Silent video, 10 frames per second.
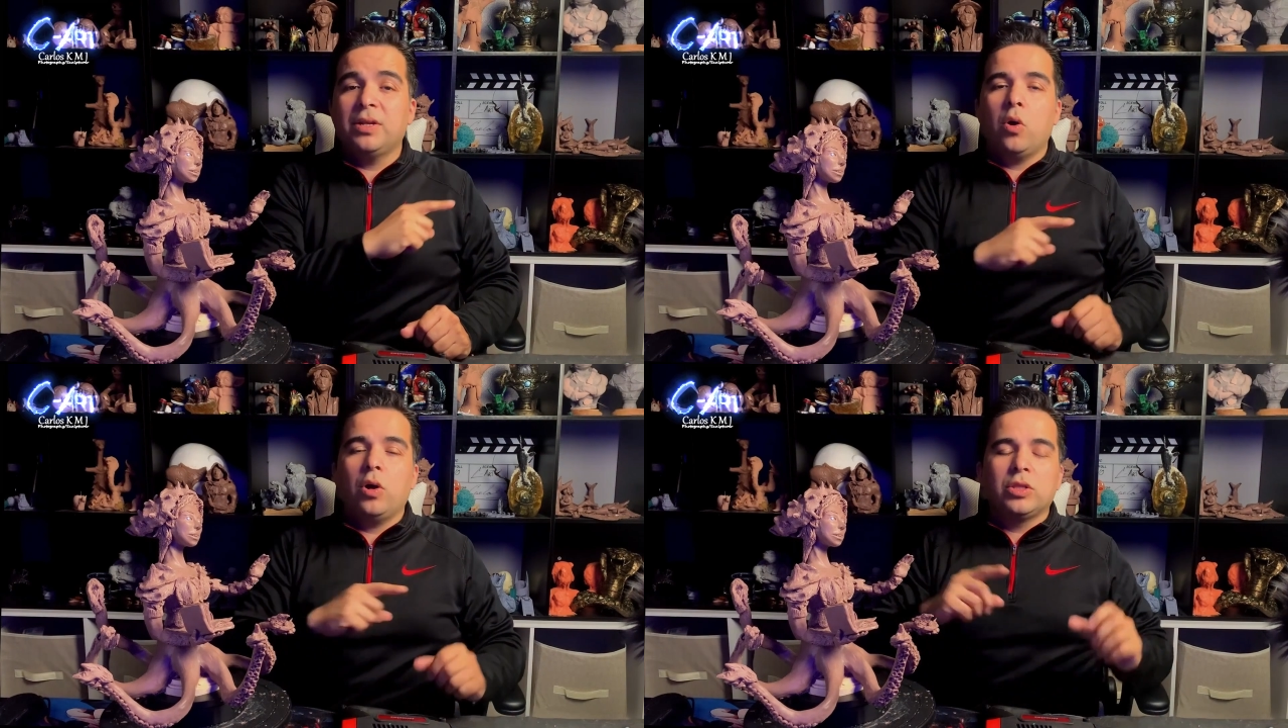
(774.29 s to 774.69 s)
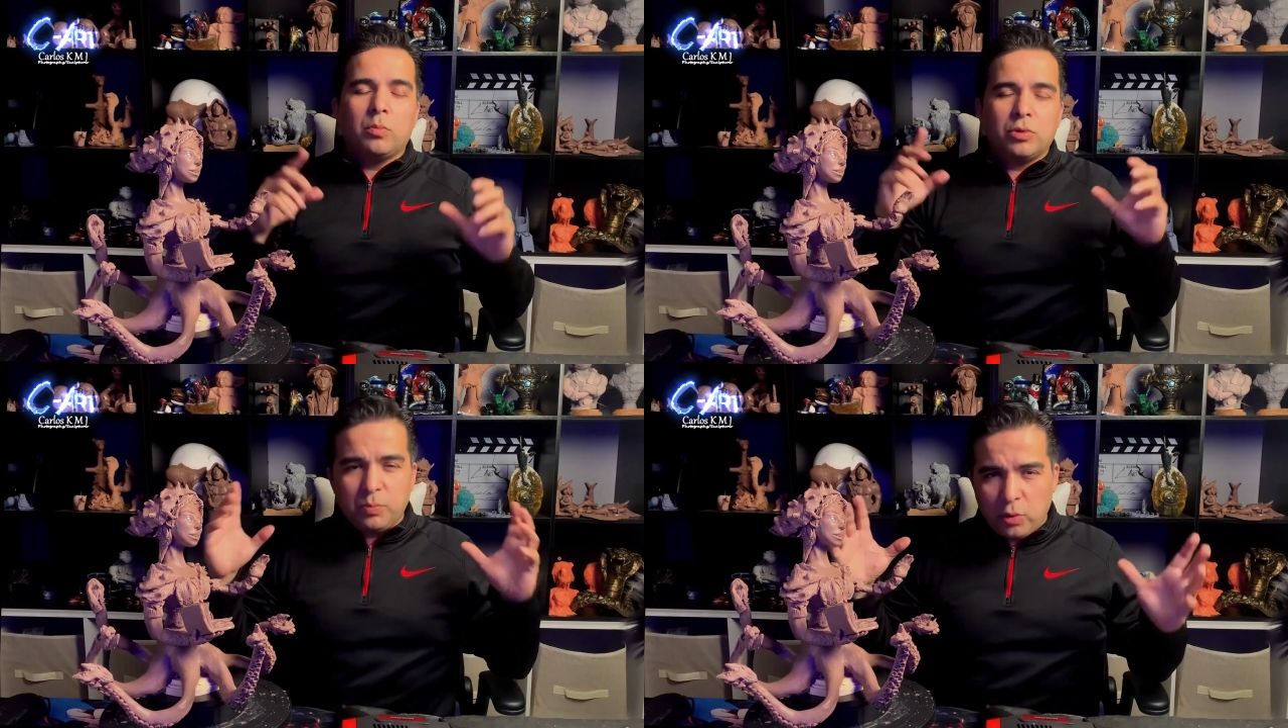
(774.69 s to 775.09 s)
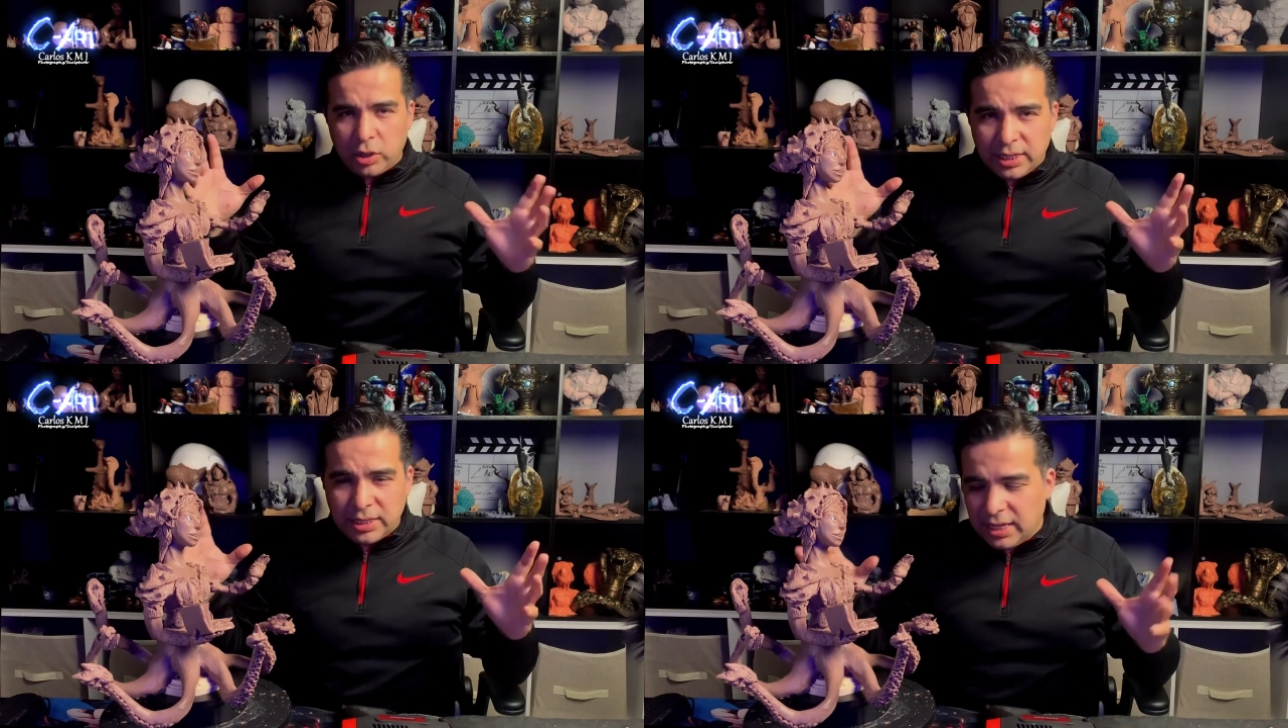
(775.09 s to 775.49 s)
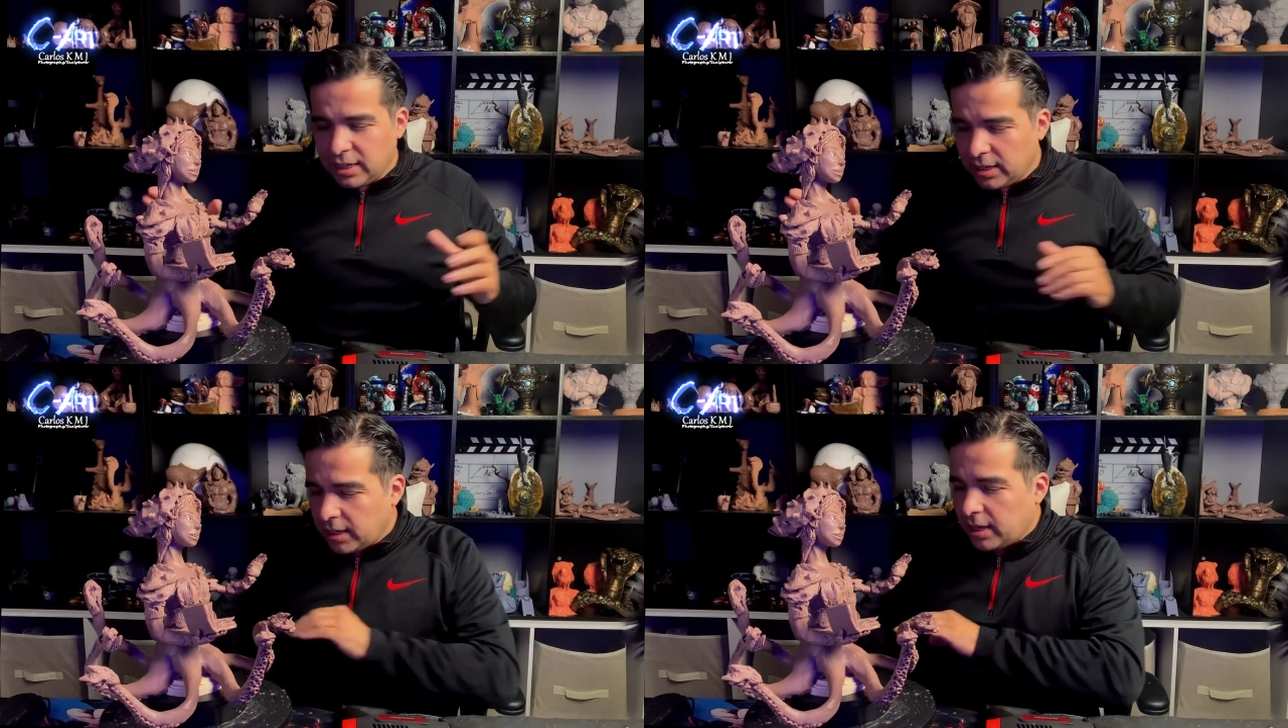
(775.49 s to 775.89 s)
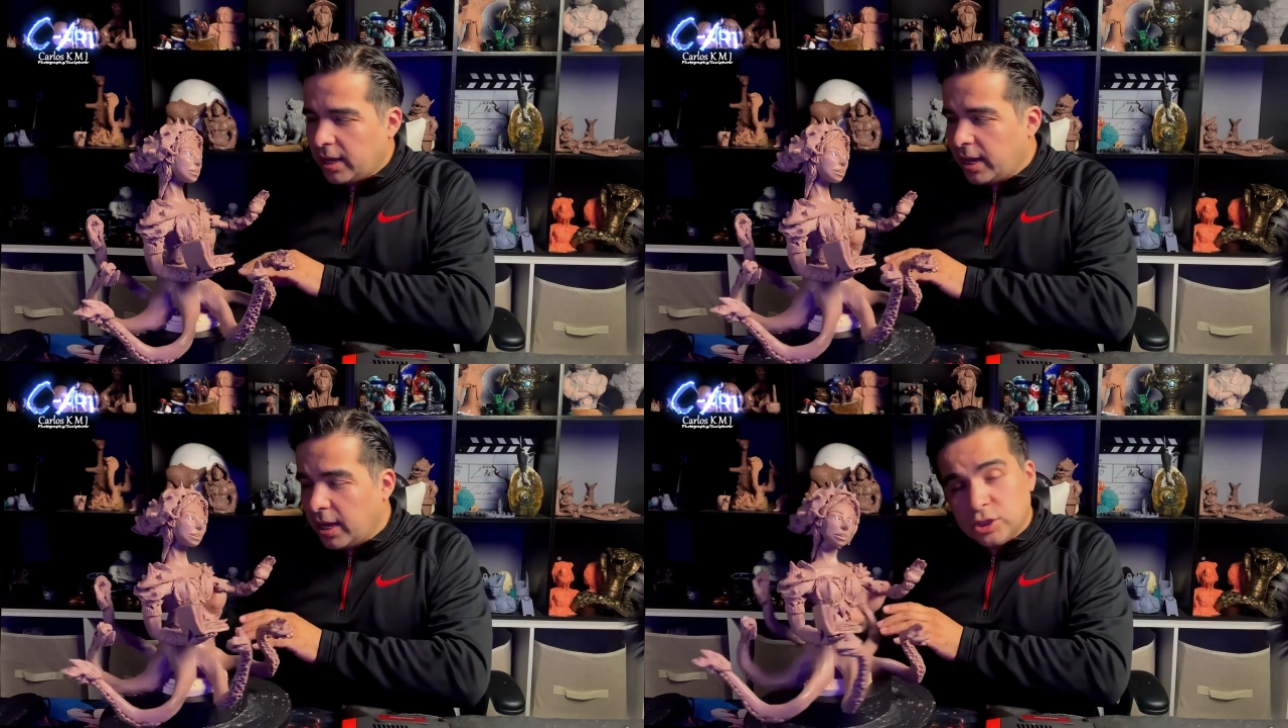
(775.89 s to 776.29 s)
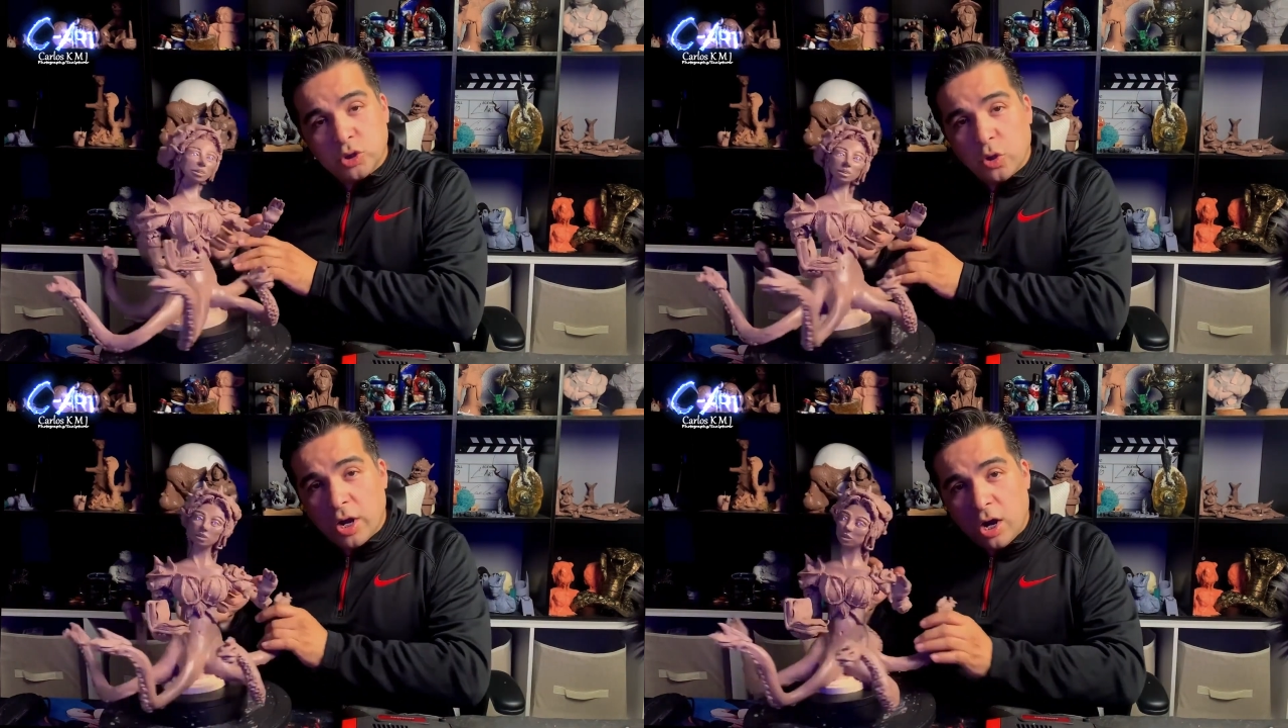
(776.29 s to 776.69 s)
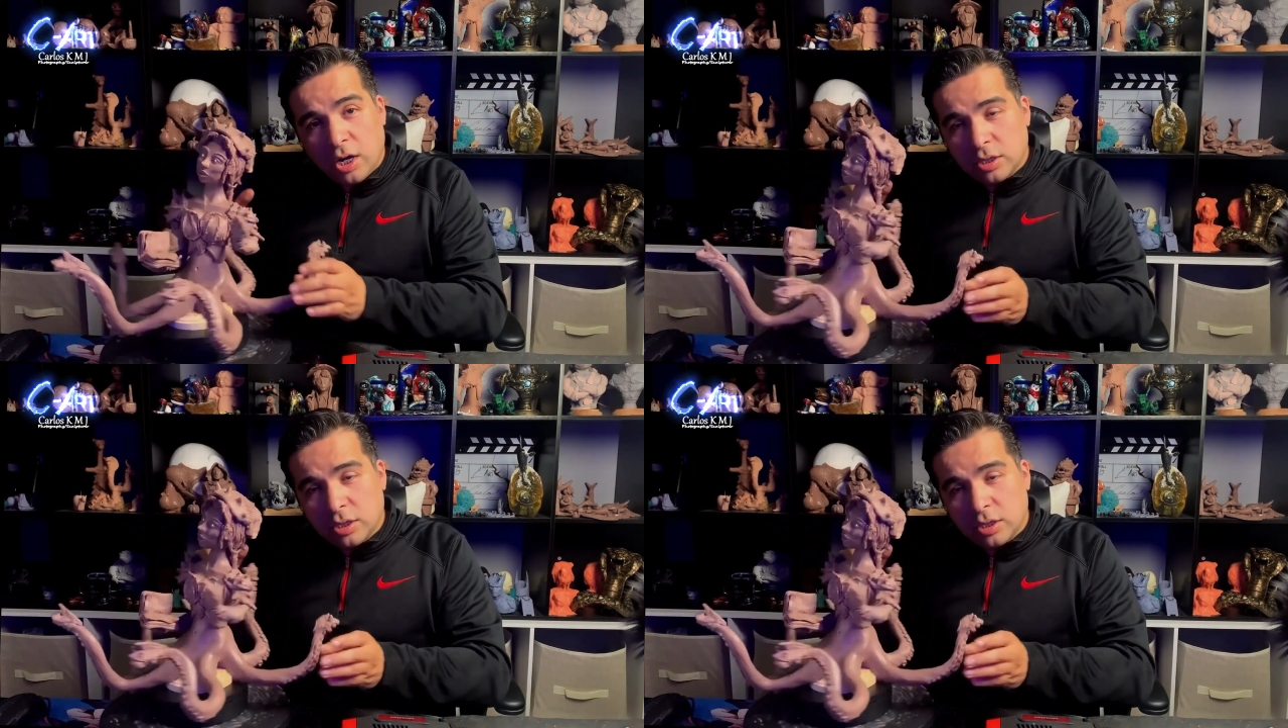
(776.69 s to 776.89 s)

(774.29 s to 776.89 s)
And the most important thing, enjoy art.